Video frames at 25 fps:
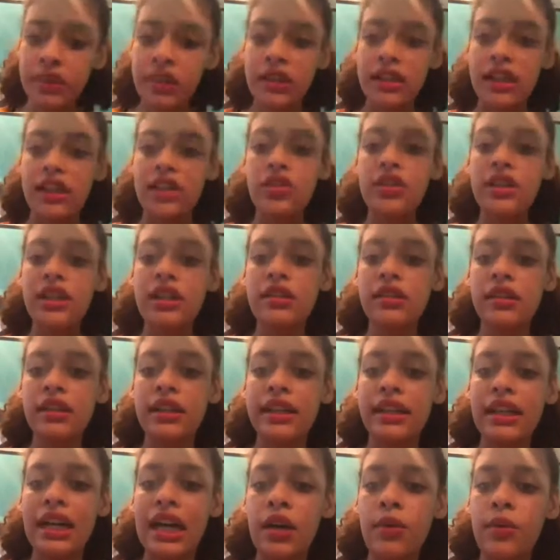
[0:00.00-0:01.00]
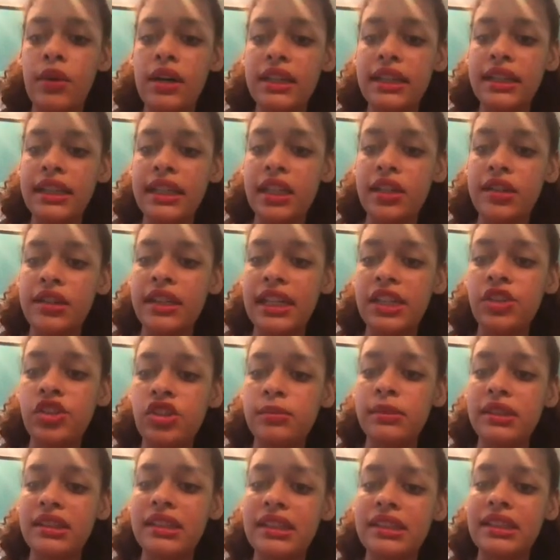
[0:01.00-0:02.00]
and you can click I want to hear the
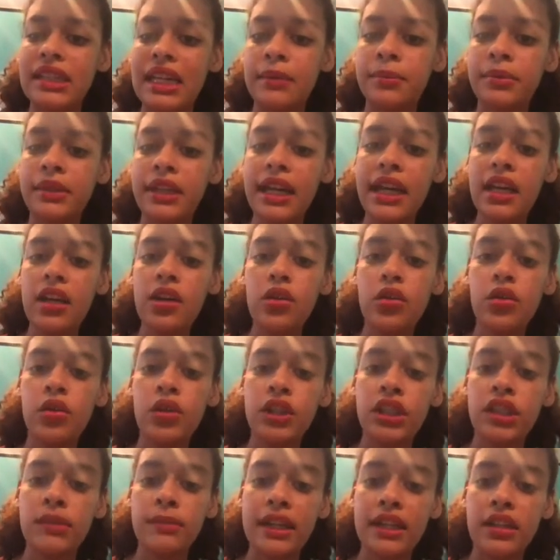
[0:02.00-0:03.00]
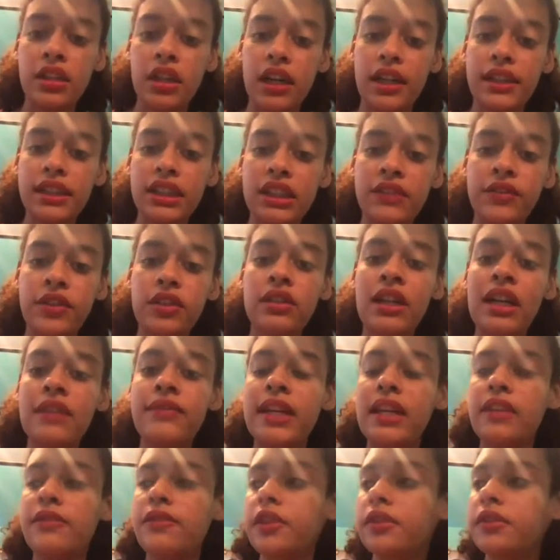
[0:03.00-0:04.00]
instruments as I play, or you might not. If you don't have
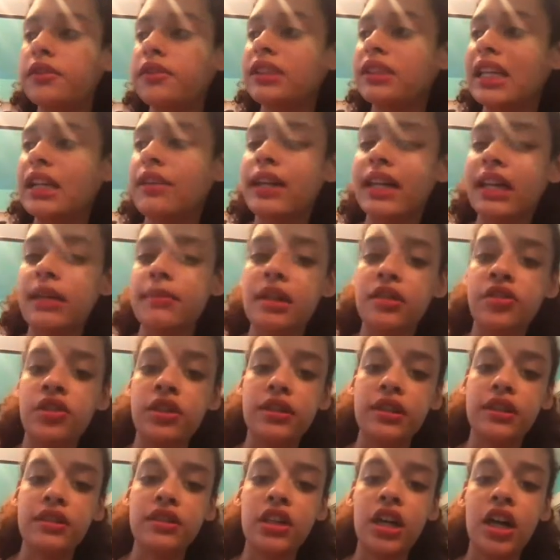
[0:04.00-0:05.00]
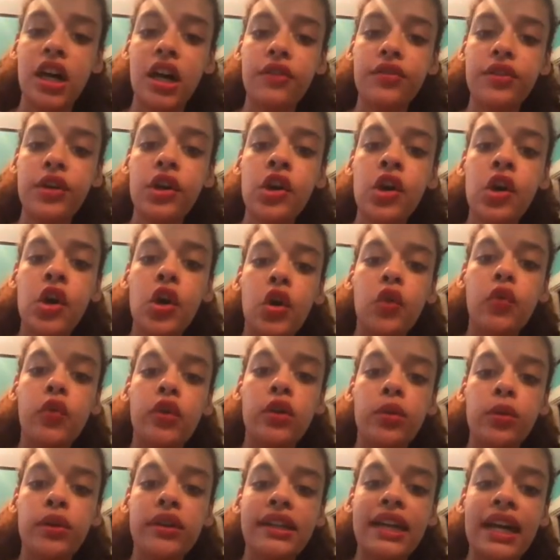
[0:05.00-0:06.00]
headphones, I recommend turning this off, or
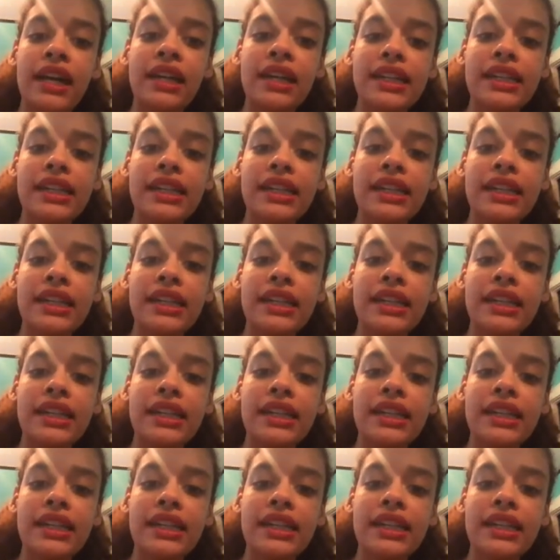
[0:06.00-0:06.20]
it will get